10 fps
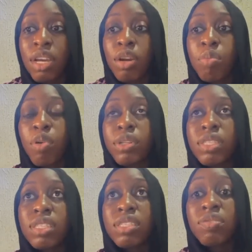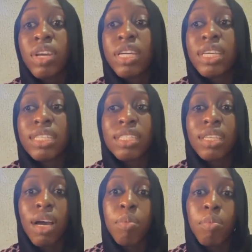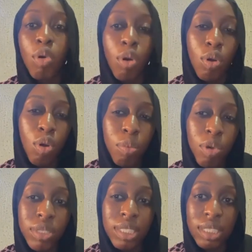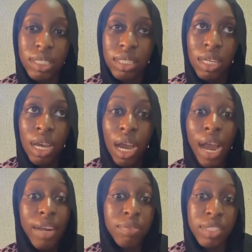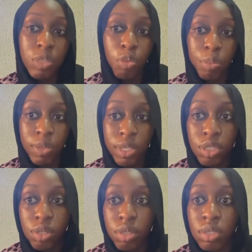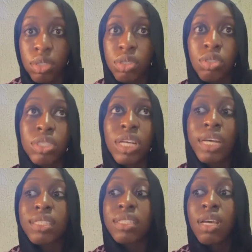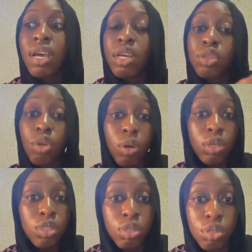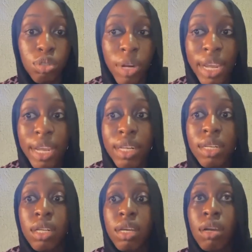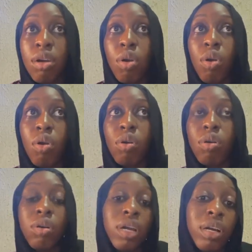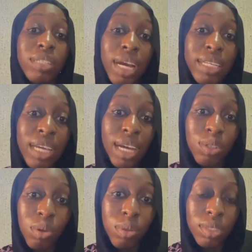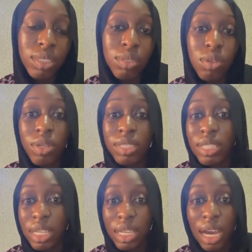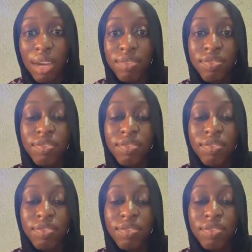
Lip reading: but severe cases are more common in high-risk populations such as young children or elderly adults, because they have